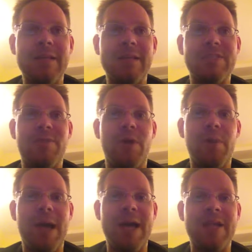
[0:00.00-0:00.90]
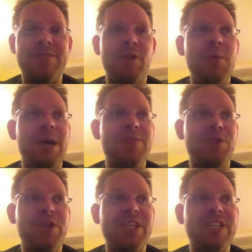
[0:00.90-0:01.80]
That's very bad. It's very bad
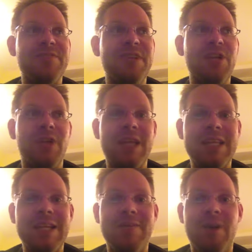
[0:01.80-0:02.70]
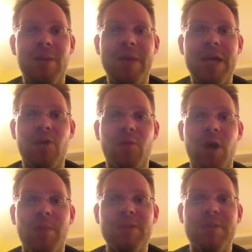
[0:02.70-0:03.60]
for your kids' feet. You're likely to develop ankle
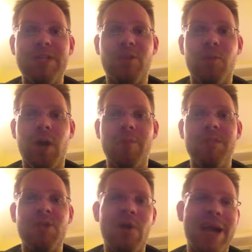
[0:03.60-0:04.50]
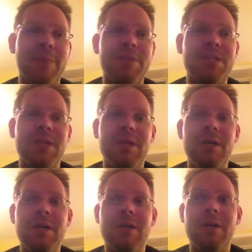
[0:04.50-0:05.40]
problems, muscle problems, cramps,
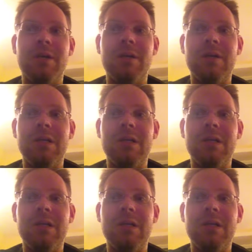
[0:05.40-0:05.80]
uh,